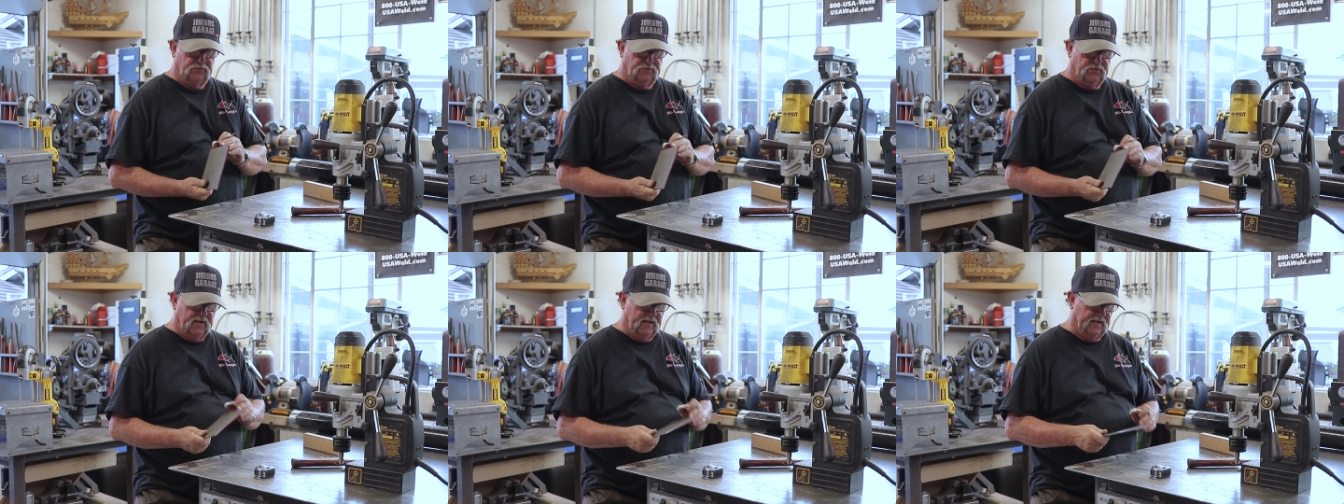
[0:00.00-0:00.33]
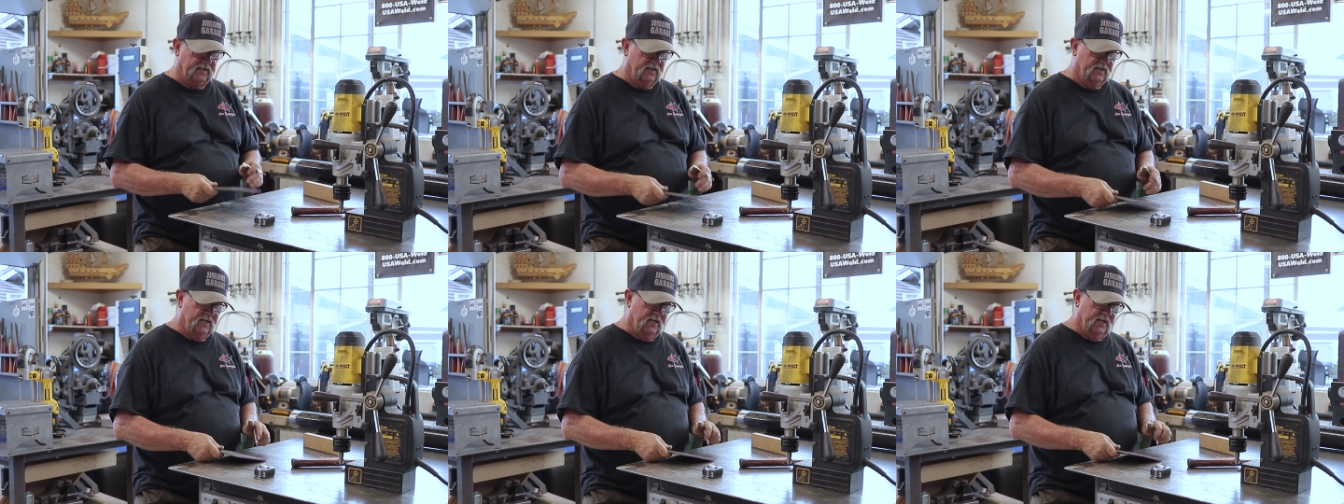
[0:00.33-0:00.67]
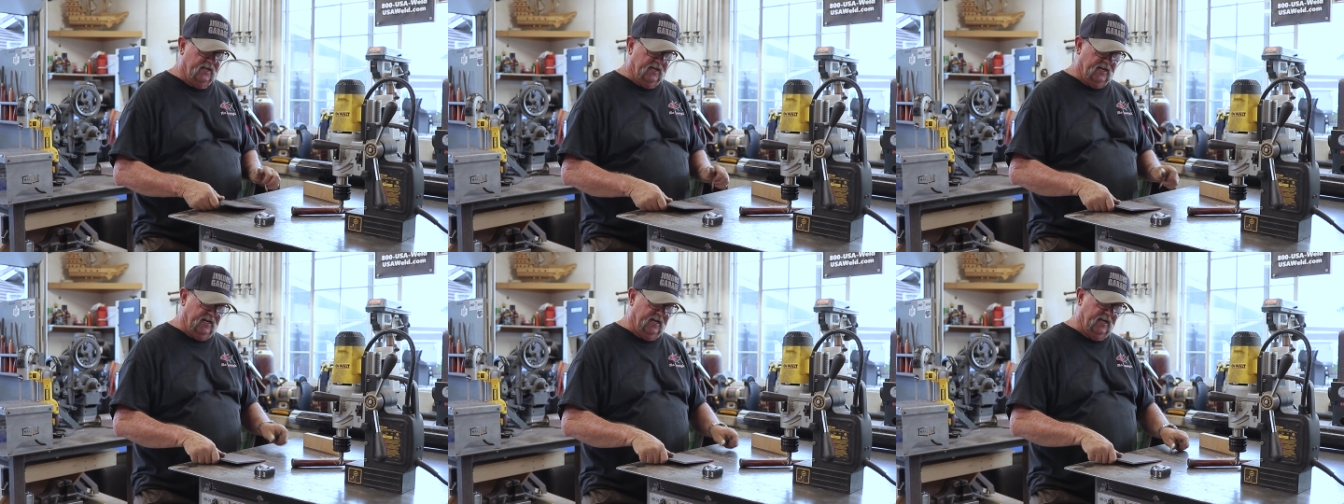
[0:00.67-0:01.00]
thick,
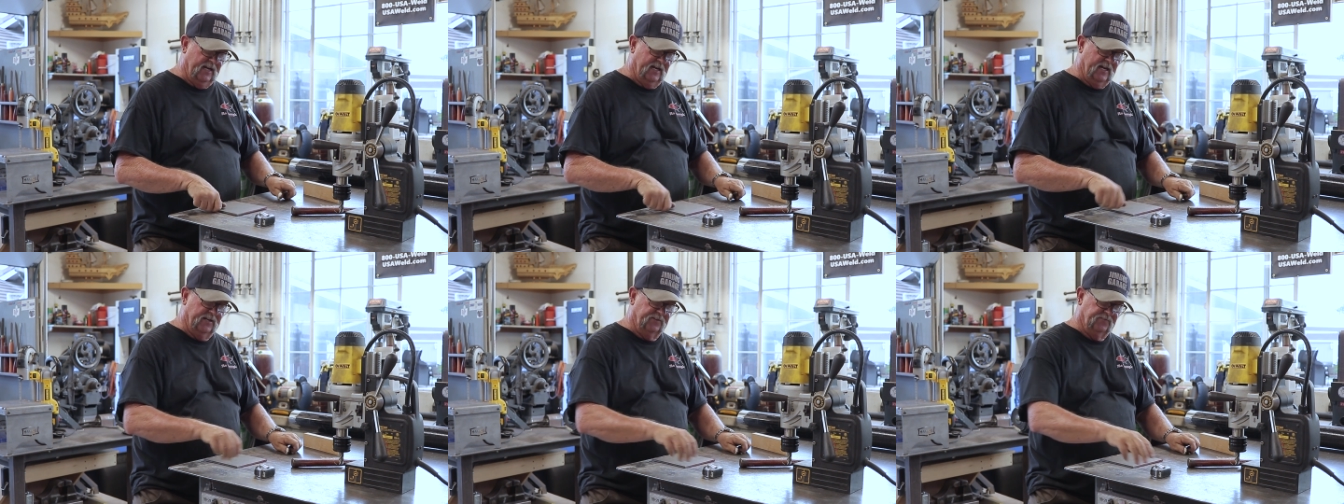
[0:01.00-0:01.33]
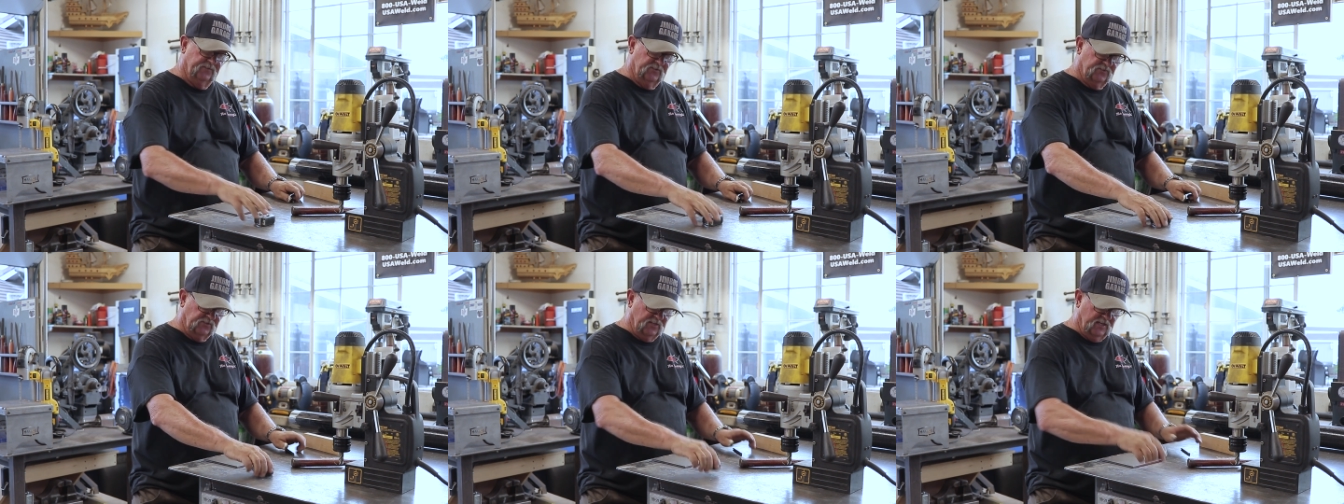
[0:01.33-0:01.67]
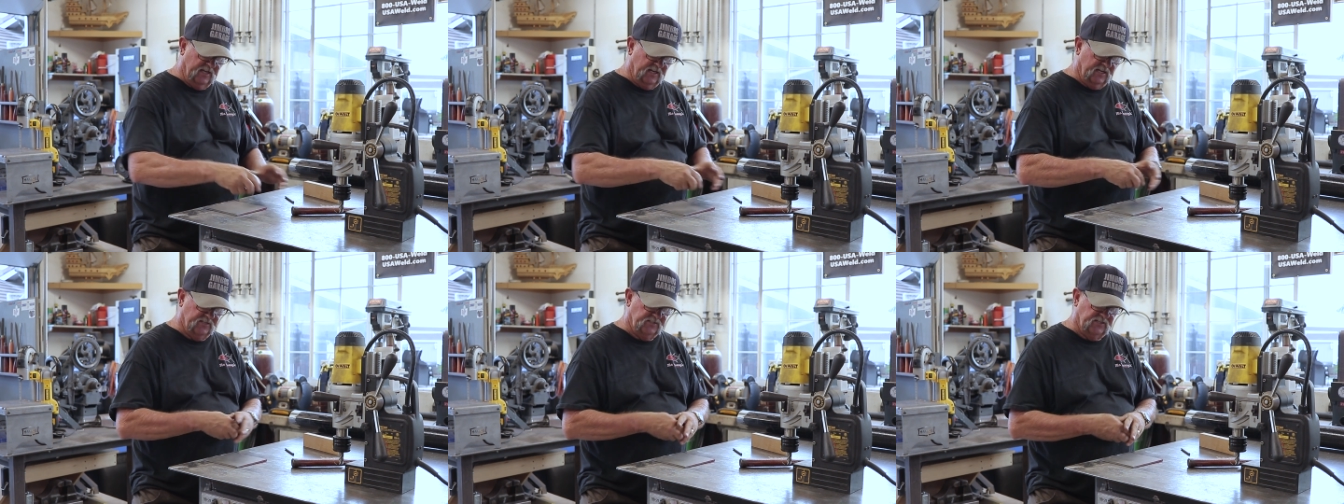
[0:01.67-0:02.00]
and this
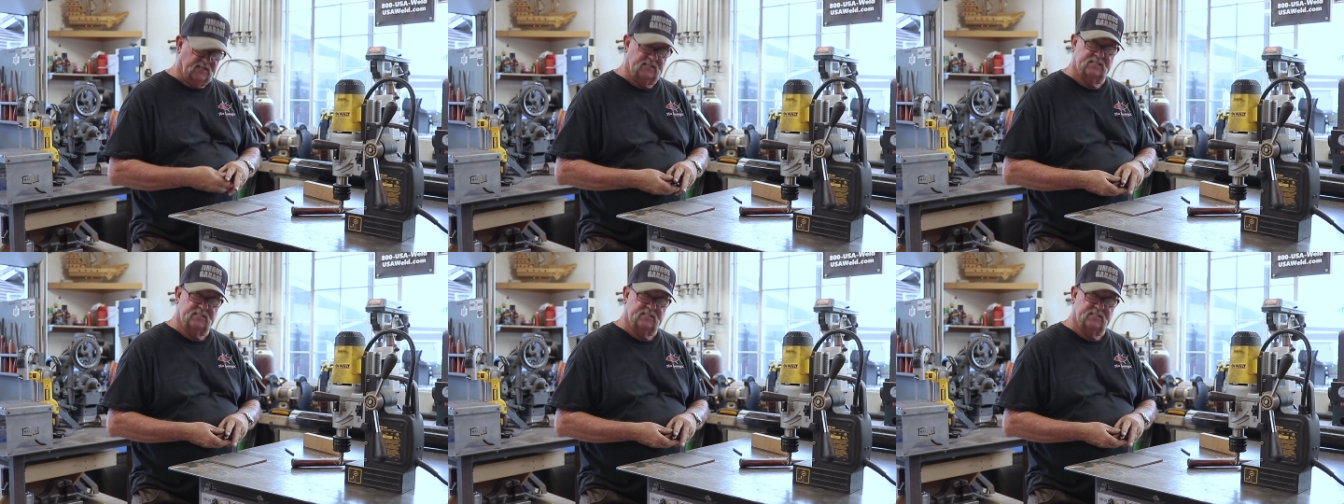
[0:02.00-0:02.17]
thing is